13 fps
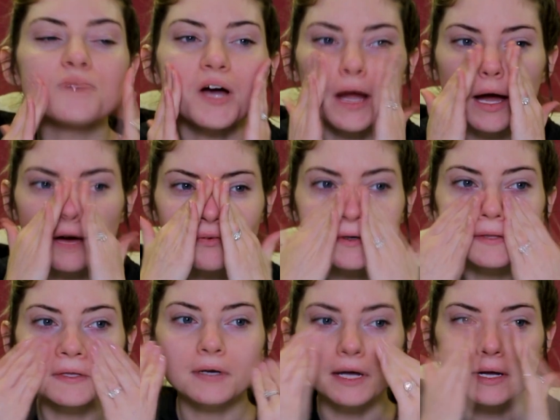I halfway
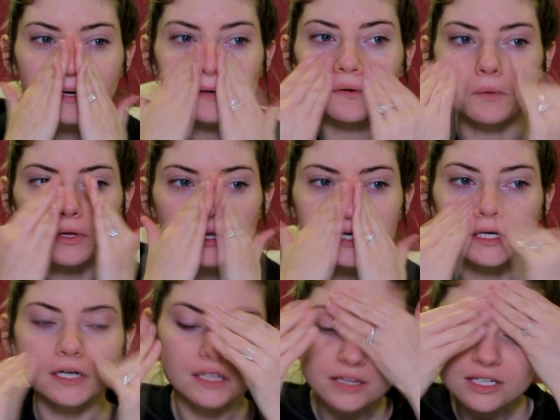think I could do really
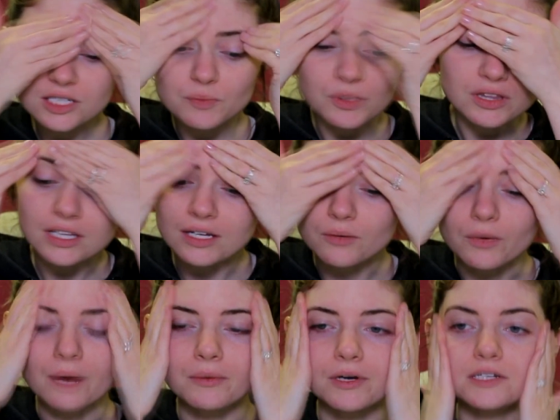good at this, but then
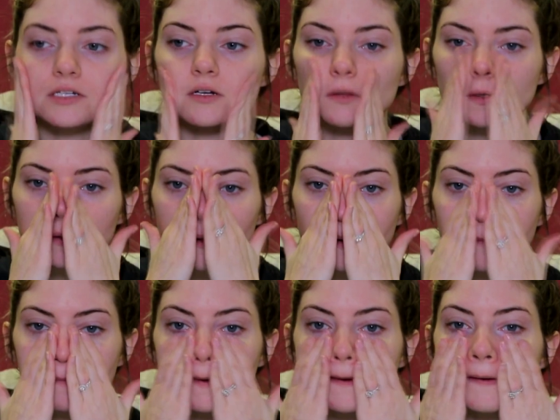right when I start thinking that, I'm
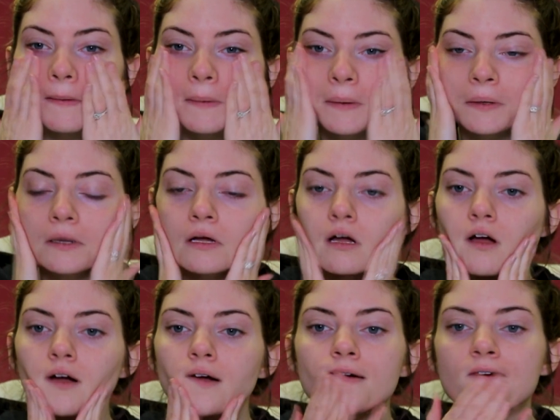like,
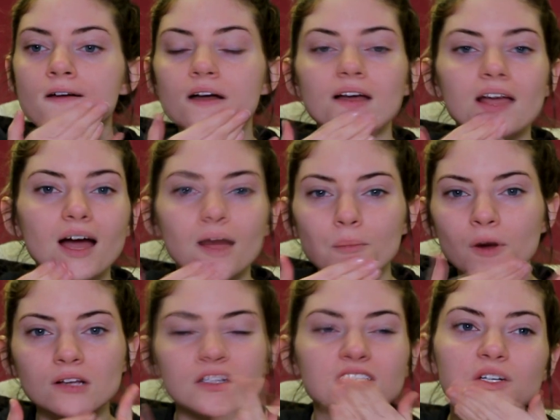yeah, I'm
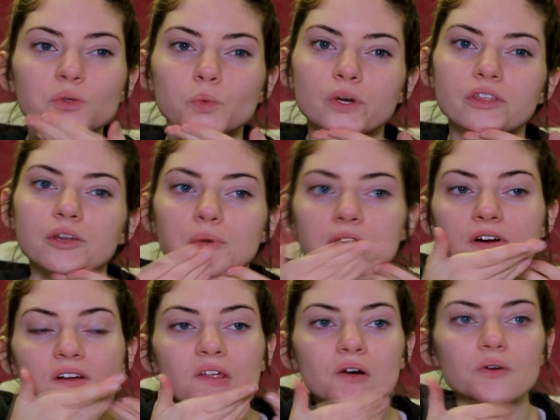hardly good with a mirror
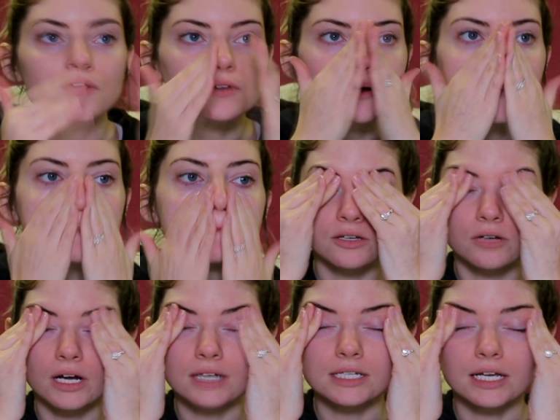though, so. You
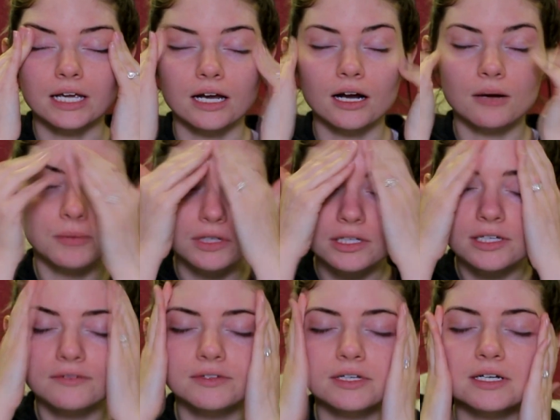guys, I cannot
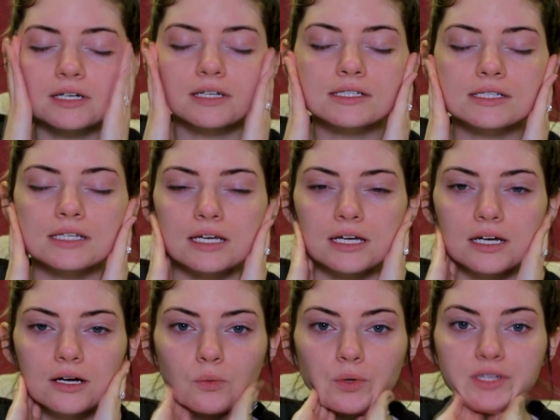believe that it is the
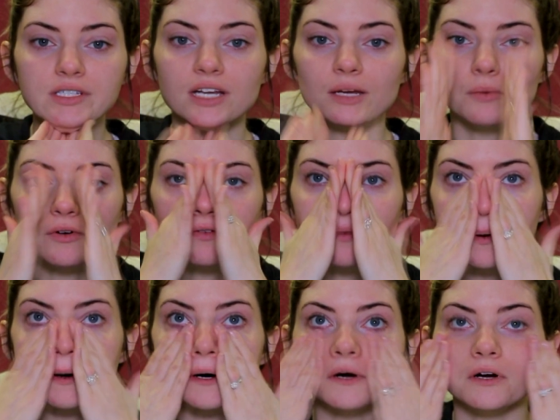Wednesday
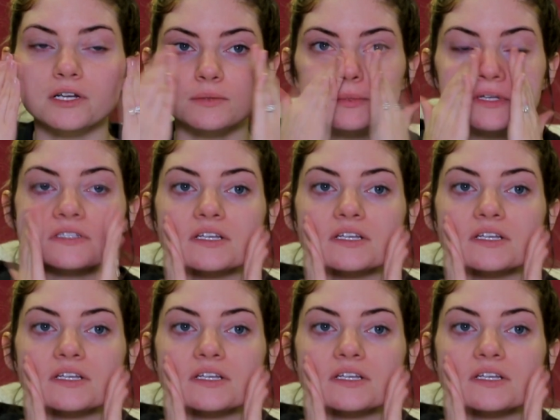before Christmas.